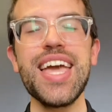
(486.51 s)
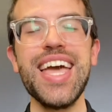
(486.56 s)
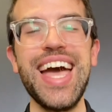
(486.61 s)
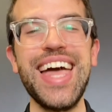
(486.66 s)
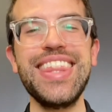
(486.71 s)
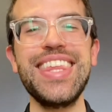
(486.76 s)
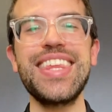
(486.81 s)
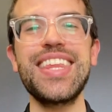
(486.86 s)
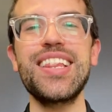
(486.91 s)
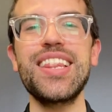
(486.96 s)

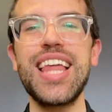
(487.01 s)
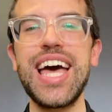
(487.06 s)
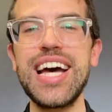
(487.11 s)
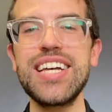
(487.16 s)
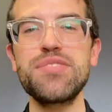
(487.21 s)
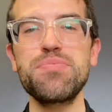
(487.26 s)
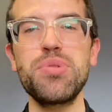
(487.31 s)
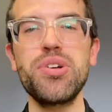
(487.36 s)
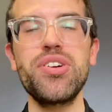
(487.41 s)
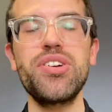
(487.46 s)
And then the
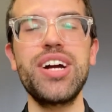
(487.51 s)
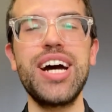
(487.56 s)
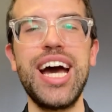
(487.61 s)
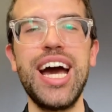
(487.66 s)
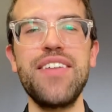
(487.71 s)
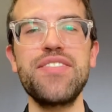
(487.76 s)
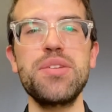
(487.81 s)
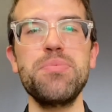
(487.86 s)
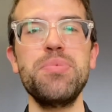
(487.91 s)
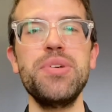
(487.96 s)
last player I
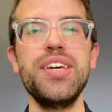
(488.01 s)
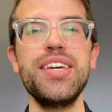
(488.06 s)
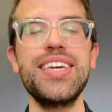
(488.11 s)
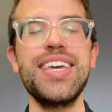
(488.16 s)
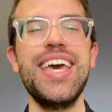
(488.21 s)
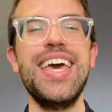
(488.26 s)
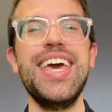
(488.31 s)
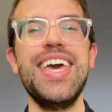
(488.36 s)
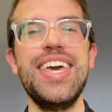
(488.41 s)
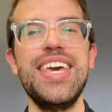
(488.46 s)
have to pick
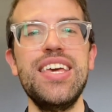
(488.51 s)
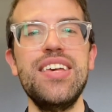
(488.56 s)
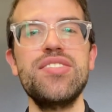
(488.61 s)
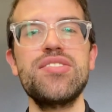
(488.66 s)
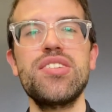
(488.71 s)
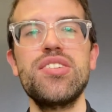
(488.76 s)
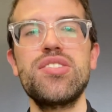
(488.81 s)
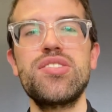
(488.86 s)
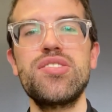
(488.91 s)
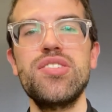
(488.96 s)

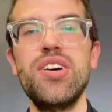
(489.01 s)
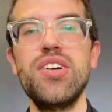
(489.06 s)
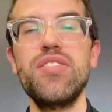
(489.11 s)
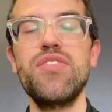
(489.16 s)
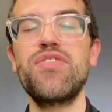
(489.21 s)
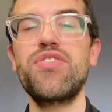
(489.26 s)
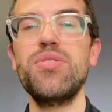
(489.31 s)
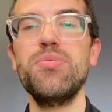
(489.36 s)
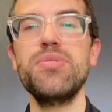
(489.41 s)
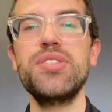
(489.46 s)
is Son
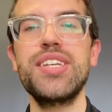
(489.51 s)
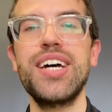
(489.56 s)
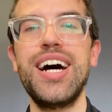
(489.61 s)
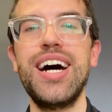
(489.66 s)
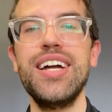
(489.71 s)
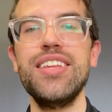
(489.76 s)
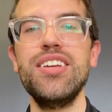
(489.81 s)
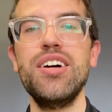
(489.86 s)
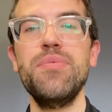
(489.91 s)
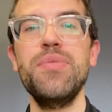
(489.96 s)
from
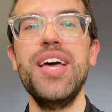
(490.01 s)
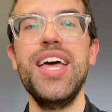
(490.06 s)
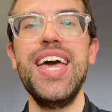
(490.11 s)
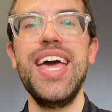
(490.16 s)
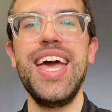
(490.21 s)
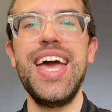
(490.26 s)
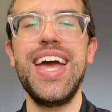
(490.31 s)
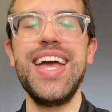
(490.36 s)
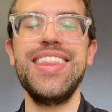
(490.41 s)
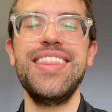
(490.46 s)
Tottenham.
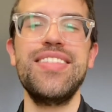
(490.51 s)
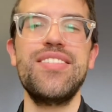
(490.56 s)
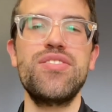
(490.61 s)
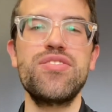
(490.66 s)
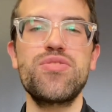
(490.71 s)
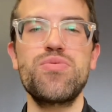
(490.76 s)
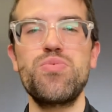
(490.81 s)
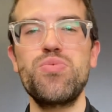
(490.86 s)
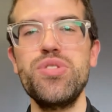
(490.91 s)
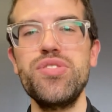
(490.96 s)
And
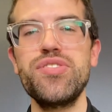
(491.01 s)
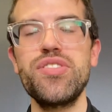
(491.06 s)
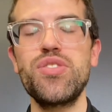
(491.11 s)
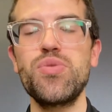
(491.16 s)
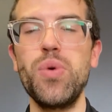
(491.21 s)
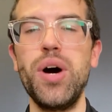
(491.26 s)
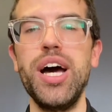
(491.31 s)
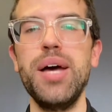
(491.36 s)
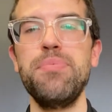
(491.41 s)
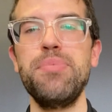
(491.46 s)
there's reasons
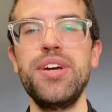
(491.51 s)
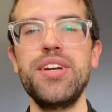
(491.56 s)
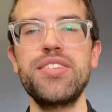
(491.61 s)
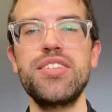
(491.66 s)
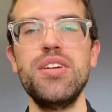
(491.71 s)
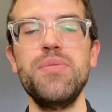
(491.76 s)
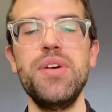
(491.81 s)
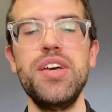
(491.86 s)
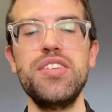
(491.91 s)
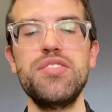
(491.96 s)
why I picked
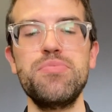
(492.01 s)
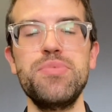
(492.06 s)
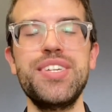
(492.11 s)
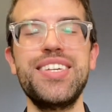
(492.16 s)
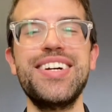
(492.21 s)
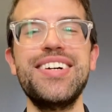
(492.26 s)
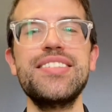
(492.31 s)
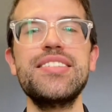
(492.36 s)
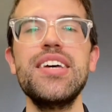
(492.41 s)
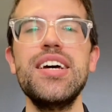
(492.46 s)
him is
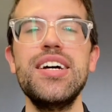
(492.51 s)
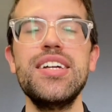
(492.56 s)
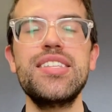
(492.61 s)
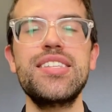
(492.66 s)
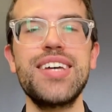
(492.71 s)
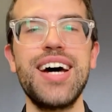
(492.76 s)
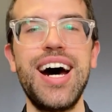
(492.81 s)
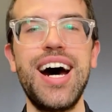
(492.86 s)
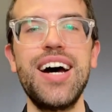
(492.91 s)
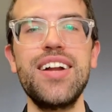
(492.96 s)
because
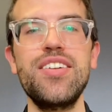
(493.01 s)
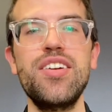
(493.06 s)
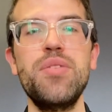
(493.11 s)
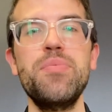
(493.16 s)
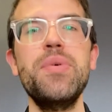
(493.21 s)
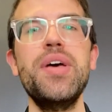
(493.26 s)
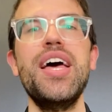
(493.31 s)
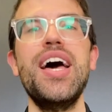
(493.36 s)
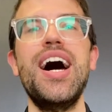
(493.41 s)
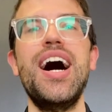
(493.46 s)

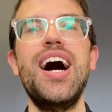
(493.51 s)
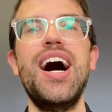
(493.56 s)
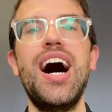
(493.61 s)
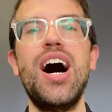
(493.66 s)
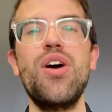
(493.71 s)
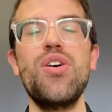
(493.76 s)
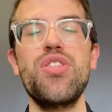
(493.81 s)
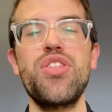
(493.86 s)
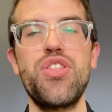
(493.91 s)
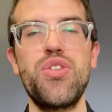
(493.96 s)
Tottenham
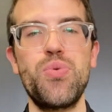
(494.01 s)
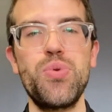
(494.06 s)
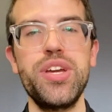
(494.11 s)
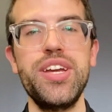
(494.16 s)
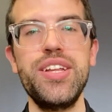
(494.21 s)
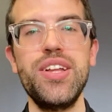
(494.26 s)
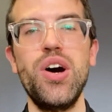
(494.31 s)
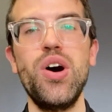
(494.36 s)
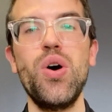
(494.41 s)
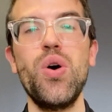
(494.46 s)
are
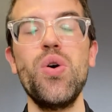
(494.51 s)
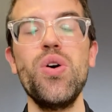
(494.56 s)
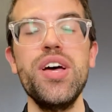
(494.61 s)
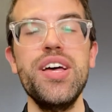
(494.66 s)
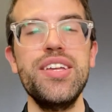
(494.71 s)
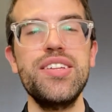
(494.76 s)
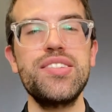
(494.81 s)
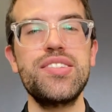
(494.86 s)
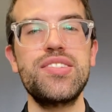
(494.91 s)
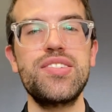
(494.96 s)
3-0
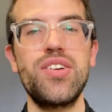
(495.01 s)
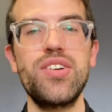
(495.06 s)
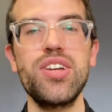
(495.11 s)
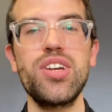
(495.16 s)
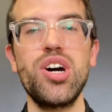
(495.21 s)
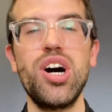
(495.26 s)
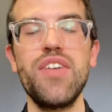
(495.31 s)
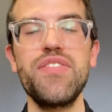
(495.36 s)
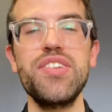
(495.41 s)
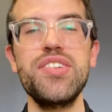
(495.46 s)

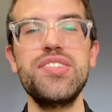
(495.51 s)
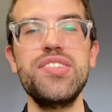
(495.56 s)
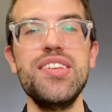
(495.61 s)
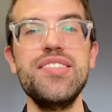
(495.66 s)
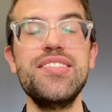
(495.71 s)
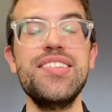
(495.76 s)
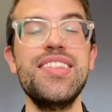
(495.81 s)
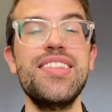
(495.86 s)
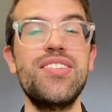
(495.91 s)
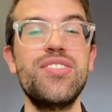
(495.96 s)
starting off the
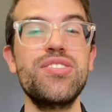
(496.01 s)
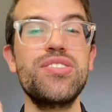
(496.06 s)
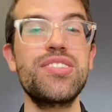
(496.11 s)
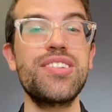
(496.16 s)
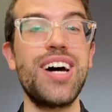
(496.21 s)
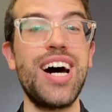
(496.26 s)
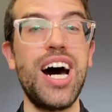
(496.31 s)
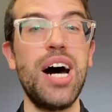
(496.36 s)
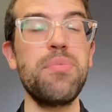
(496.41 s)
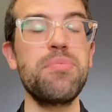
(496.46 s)
season. They're
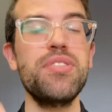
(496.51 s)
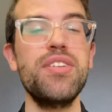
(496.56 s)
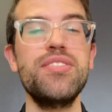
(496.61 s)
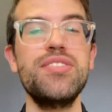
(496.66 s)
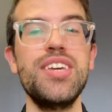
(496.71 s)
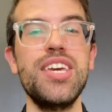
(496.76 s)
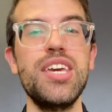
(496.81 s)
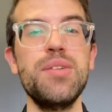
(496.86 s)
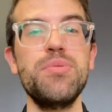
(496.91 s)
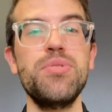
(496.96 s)
top of the
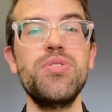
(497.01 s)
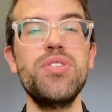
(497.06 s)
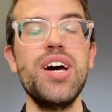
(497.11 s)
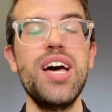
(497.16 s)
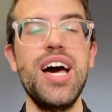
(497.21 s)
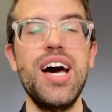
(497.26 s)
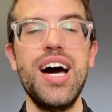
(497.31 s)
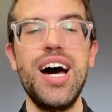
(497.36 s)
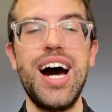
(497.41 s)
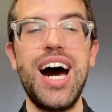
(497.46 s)
table.
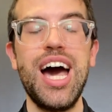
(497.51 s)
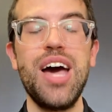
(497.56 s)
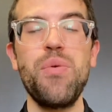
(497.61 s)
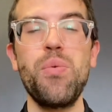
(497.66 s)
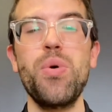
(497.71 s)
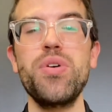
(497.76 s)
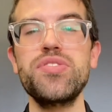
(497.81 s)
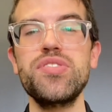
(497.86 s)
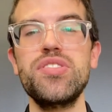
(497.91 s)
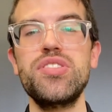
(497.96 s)
I
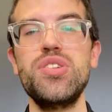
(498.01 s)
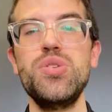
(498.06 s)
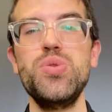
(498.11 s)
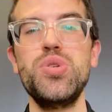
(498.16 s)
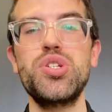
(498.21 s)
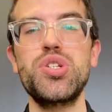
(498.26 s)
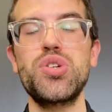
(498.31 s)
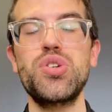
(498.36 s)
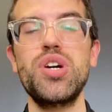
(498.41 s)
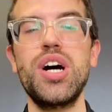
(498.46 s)
wasn't too
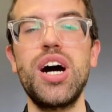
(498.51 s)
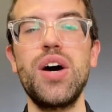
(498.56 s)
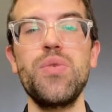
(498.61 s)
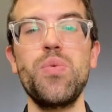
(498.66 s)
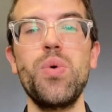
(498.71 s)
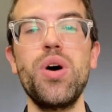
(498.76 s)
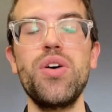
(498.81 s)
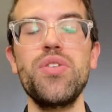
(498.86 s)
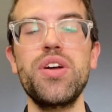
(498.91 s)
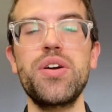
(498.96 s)
sure how
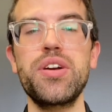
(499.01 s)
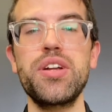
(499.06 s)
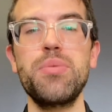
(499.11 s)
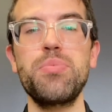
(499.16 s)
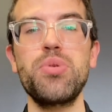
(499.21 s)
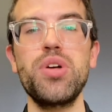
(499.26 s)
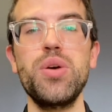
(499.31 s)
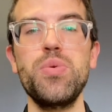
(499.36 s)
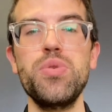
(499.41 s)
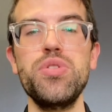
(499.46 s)
well they're going
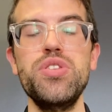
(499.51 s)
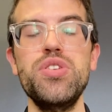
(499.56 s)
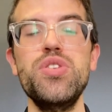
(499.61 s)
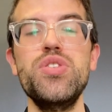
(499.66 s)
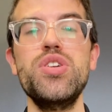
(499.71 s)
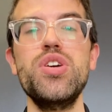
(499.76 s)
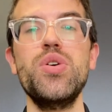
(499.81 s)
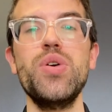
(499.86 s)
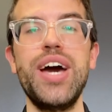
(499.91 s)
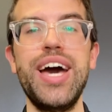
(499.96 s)
to play with
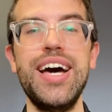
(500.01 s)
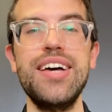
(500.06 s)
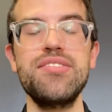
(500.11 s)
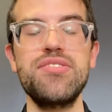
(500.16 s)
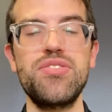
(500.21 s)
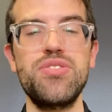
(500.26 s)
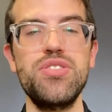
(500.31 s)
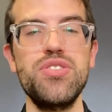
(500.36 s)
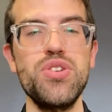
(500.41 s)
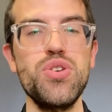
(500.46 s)
Nuno
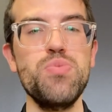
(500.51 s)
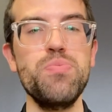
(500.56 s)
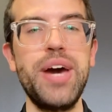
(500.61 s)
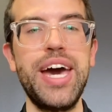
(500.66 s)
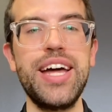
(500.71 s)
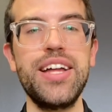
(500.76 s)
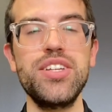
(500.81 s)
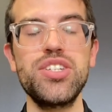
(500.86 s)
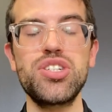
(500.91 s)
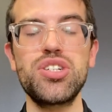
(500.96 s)
as their new
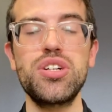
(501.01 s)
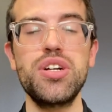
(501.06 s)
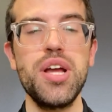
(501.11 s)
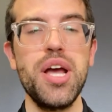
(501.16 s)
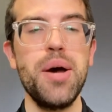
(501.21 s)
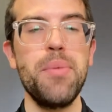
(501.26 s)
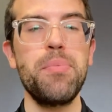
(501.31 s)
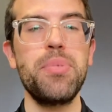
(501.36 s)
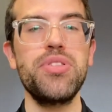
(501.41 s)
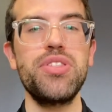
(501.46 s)
manager,
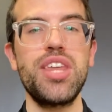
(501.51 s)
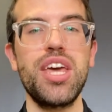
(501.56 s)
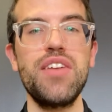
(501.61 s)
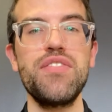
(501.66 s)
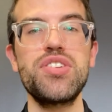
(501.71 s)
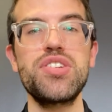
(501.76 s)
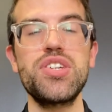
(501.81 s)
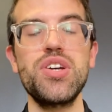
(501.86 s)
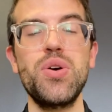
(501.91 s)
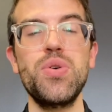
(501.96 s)
but
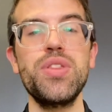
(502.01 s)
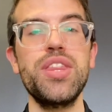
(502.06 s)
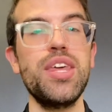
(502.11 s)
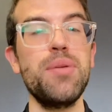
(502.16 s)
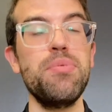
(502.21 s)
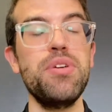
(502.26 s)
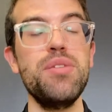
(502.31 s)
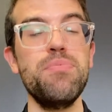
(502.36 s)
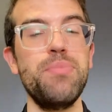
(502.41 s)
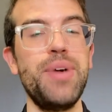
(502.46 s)
they've shown they
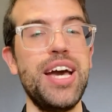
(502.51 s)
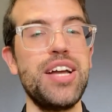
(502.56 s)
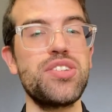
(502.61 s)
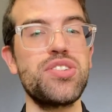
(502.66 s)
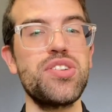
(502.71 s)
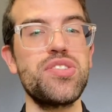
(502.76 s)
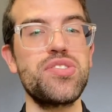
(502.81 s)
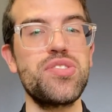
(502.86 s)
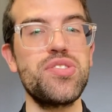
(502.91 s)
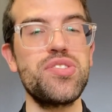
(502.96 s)
beat
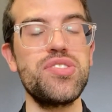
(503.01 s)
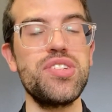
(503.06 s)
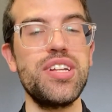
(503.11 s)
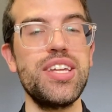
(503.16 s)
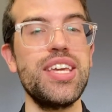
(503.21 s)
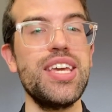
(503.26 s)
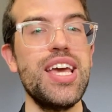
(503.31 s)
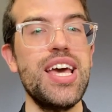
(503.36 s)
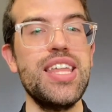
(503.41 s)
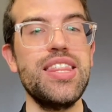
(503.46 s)
Manchester
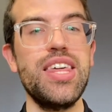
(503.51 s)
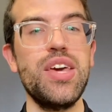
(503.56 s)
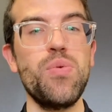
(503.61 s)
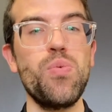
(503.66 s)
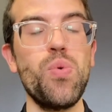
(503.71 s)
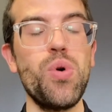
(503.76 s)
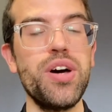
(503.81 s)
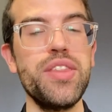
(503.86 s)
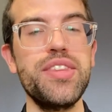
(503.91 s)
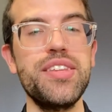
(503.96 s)
City. They
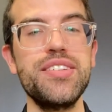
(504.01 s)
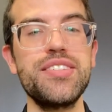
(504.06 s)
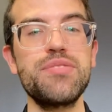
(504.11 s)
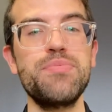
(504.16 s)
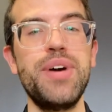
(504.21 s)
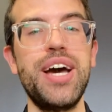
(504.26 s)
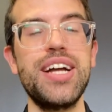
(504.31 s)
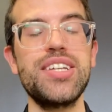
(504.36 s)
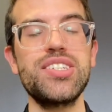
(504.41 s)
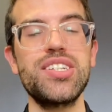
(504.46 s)
won this
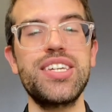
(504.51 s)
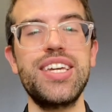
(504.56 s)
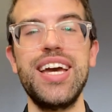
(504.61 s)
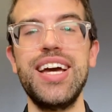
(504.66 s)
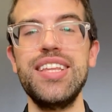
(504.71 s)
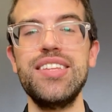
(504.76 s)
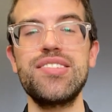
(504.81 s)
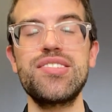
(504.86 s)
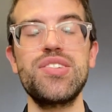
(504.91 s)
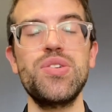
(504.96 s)
match
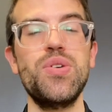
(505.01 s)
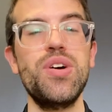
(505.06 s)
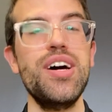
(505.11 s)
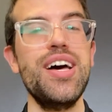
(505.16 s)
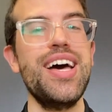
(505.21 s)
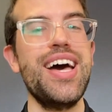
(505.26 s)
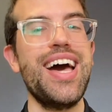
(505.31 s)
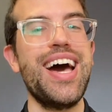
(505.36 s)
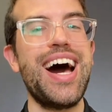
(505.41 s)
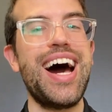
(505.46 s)
again. So
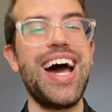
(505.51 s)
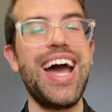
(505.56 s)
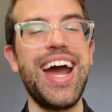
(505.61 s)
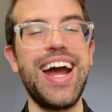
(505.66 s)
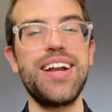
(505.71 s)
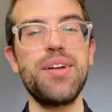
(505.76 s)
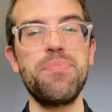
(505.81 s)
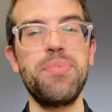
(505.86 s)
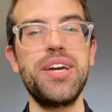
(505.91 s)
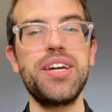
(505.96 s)
I
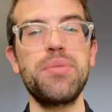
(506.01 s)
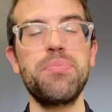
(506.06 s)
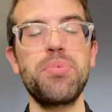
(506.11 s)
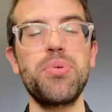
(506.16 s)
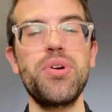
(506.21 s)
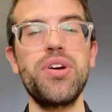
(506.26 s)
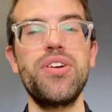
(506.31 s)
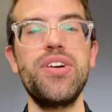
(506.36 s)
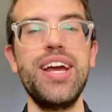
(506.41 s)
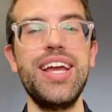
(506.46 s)
had to pick a
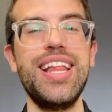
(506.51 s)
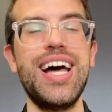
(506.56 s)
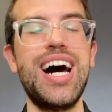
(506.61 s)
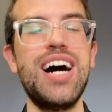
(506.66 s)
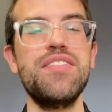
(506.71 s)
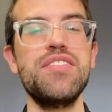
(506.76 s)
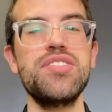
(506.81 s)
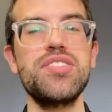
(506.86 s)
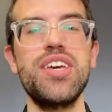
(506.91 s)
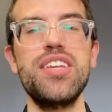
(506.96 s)
player, and
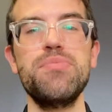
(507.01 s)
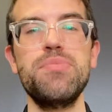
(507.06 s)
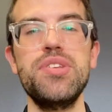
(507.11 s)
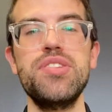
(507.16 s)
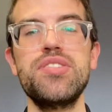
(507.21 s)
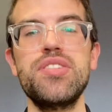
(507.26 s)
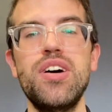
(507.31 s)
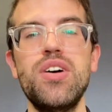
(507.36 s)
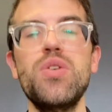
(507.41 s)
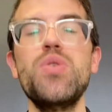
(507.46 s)
obviously it had to be
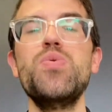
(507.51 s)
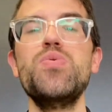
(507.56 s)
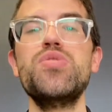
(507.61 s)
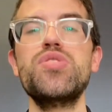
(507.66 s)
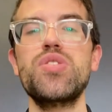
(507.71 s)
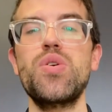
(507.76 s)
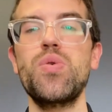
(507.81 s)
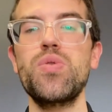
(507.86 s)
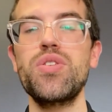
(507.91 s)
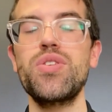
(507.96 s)
Son who
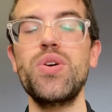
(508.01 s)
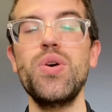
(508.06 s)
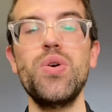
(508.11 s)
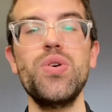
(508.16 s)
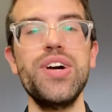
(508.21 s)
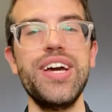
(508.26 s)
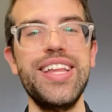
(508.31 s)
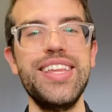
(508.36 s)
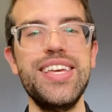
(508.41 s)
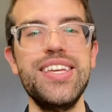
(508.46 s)
scored the
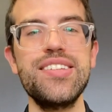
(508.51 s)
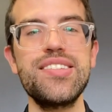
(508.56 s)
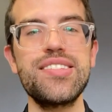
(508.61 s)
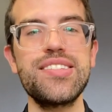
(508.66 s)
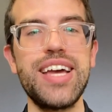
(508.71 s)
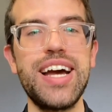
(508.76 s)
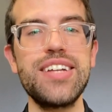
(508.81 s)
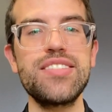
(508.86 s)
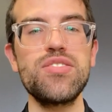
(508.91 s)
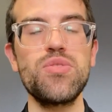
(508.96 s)
goal, and his stats